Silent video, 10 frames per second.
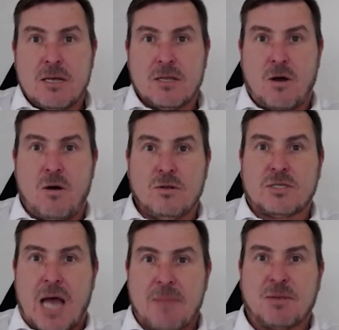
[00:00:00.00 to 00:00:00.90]
the old
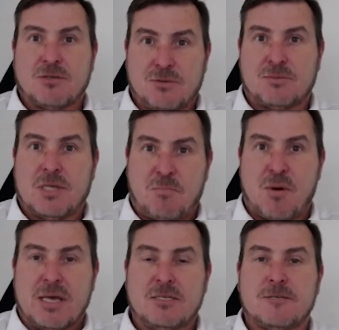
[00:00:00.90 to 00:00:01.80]
type that you
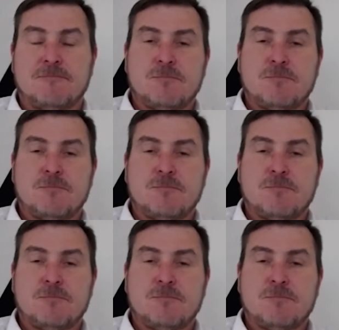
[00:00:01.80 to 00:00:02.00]
depress,